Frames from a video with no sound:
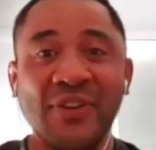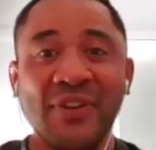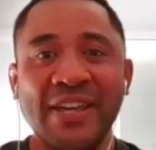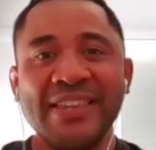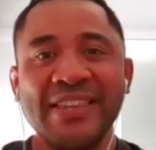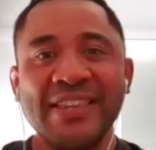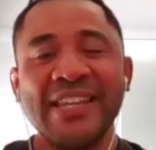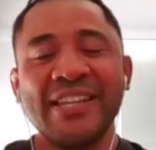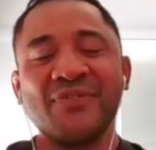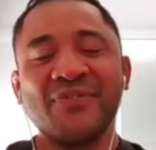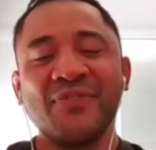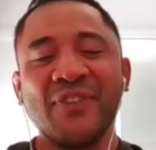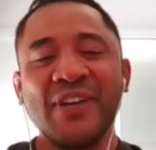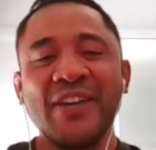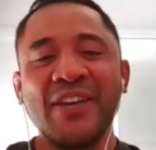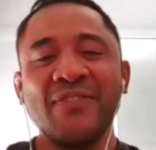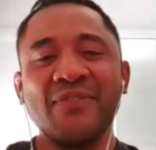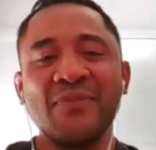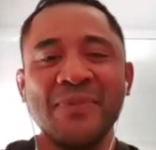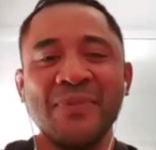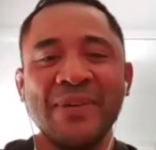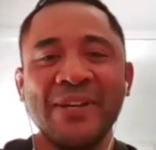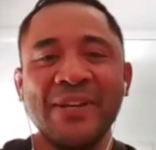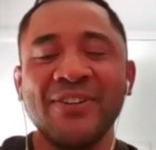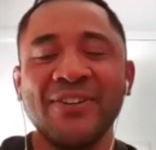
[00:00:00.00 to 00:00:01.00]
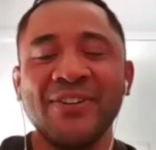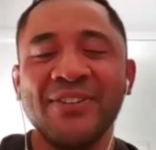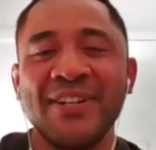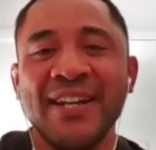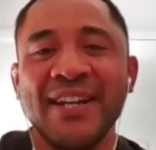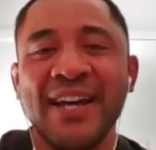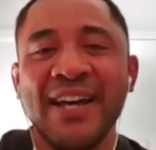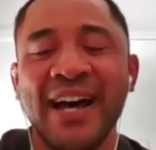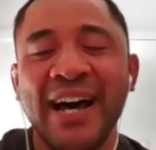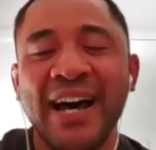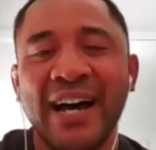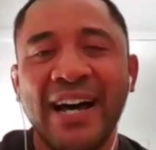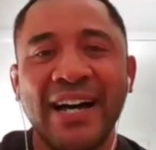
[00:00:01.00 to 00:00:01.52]
for having me
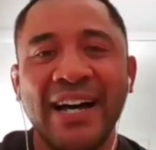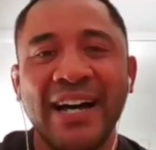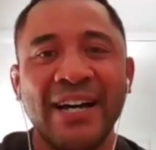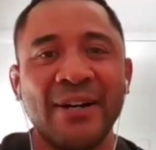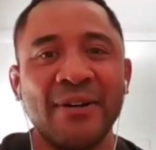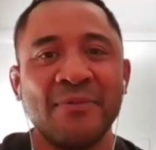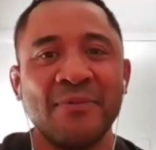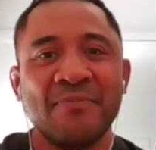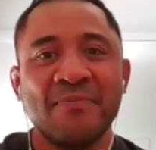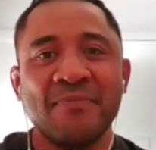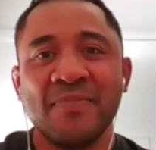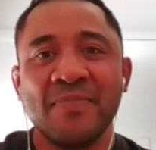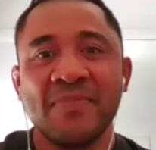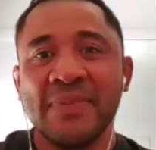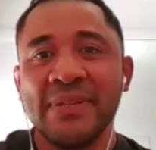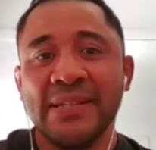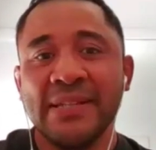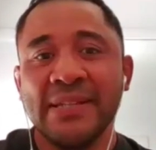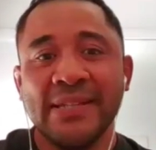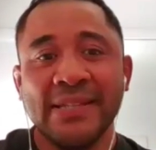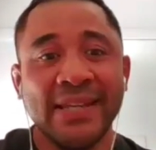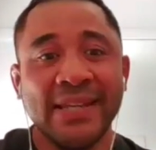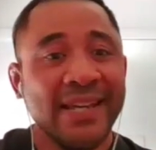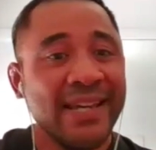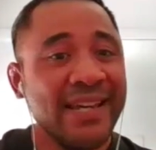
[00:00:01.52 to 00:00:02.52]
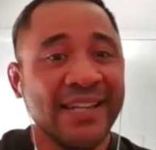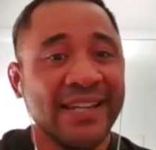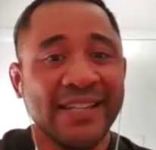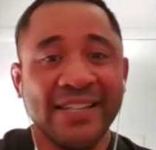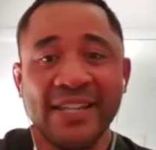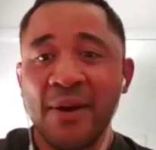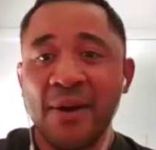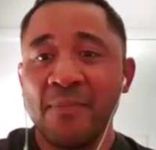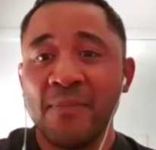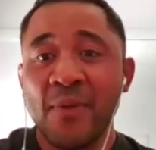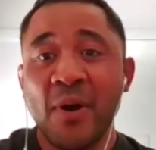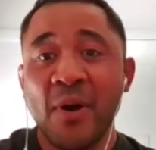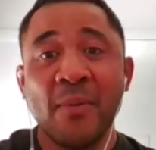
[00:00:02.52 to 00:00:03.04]
on. I'm
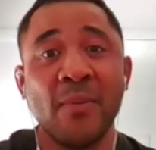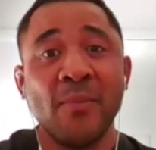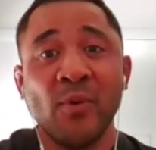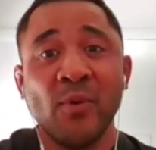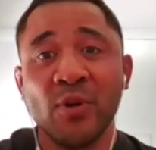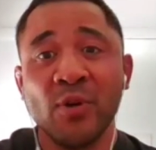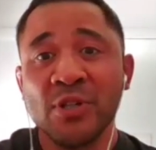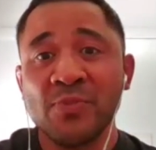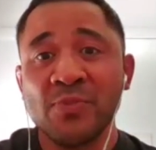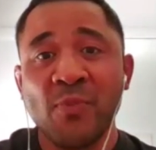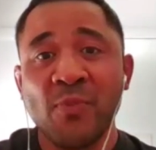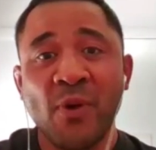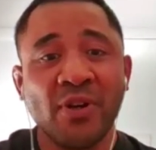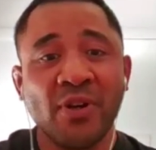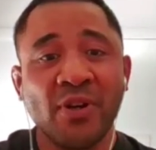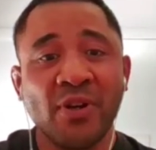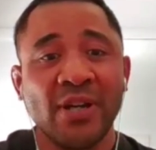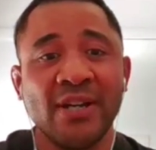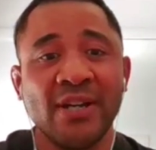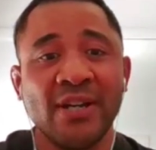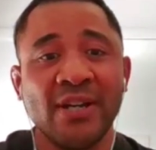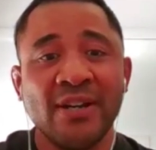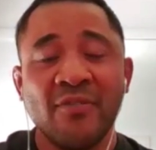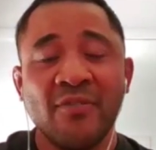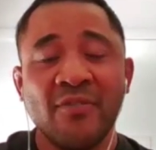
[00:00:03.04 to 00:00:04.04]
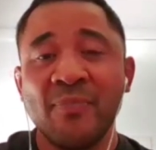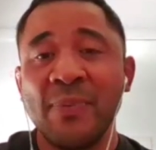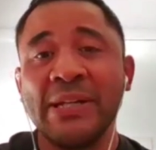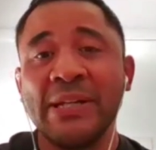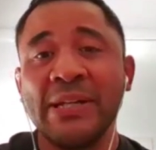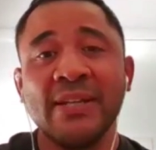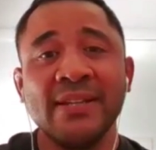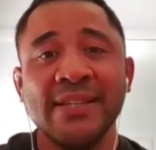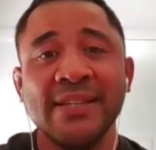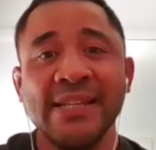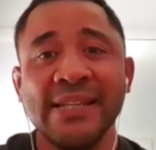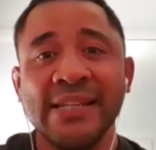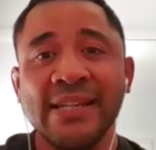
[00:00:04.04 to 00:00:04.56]
a mortgage broker. I've been
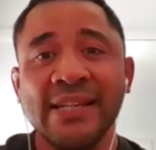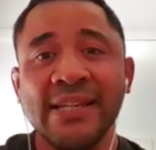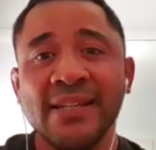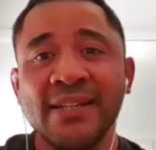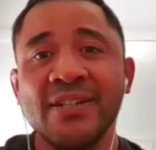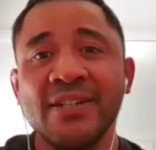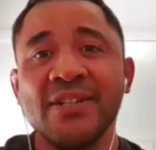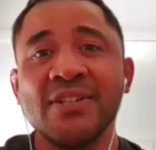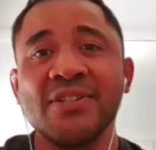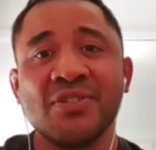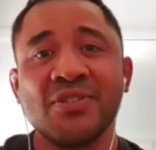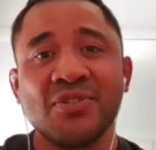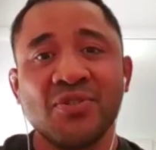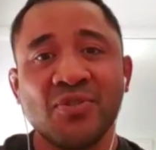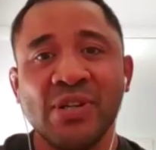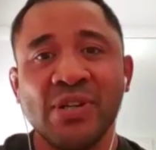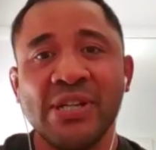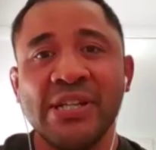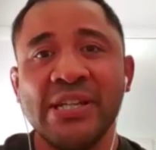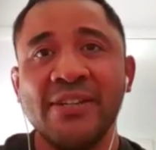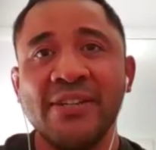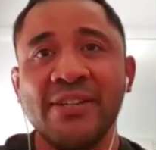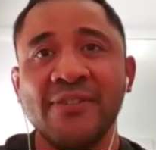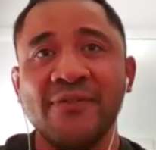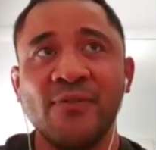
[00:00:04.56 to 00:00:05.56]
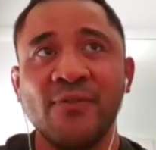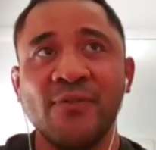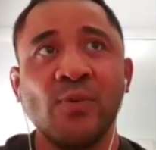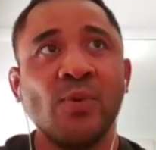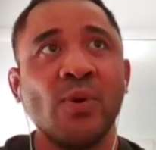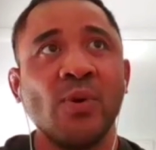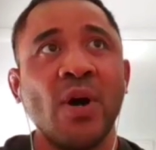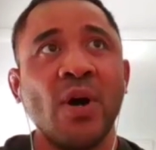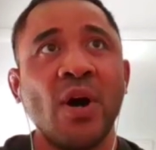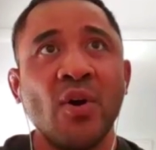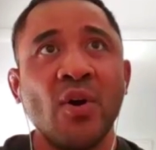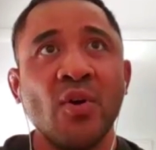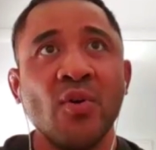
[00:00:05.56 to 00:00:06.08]
in the industry
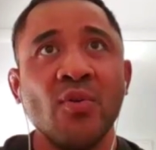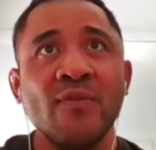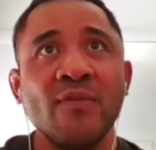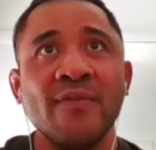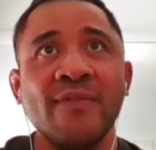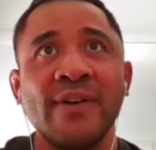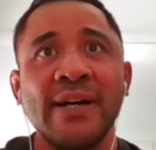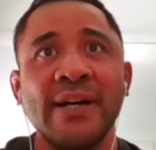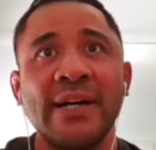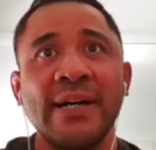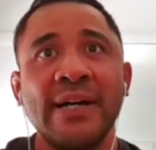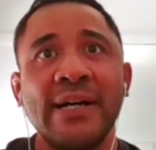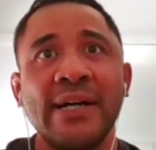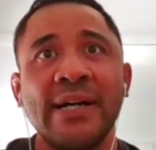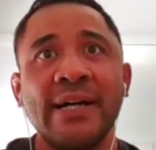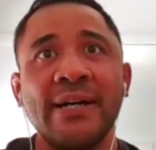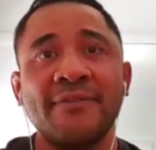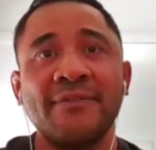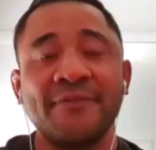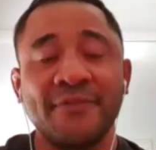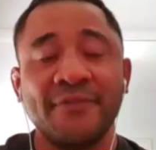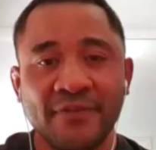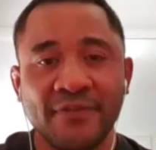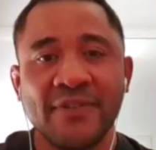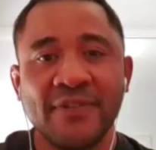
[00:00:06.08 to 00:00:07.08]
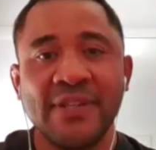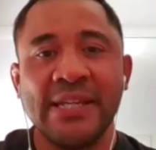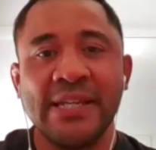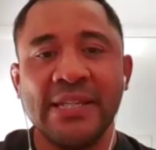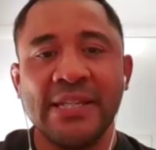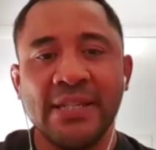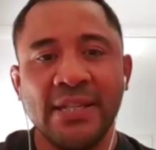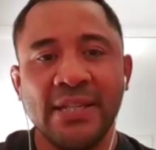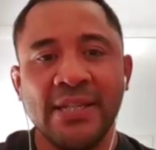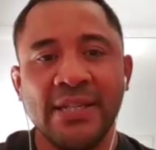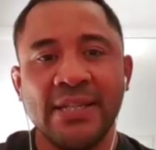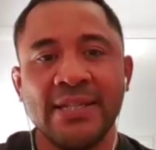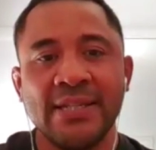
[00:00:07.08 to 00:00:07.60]
for over
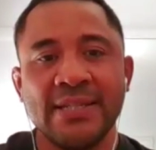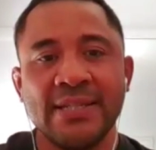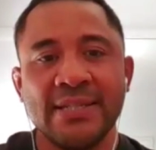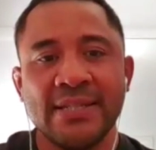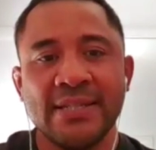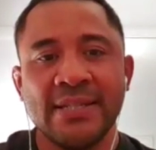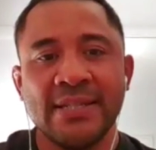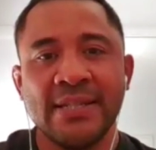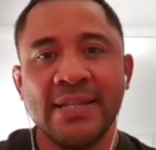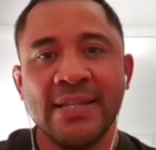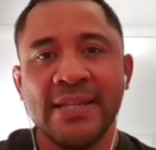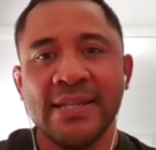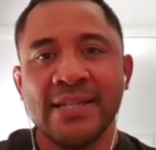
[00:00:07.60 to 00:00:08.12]
15 years.